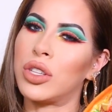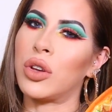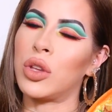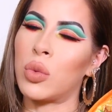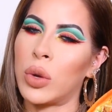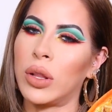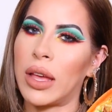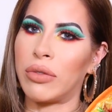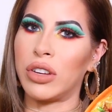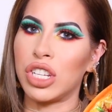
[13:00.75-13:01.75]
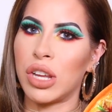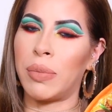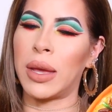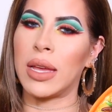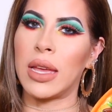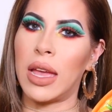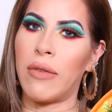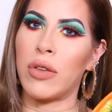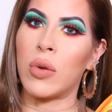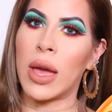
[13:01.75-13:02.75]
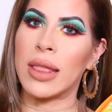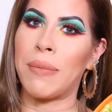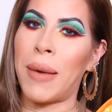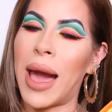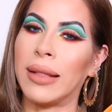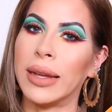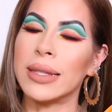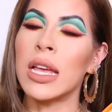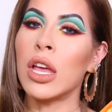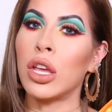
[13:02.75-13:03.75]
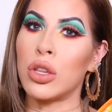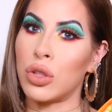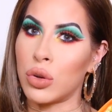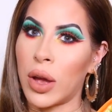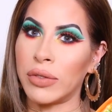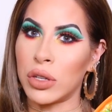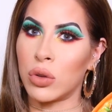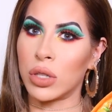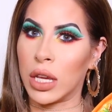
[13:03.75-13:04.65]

so you will get free shipping if you get the palette. You do have to use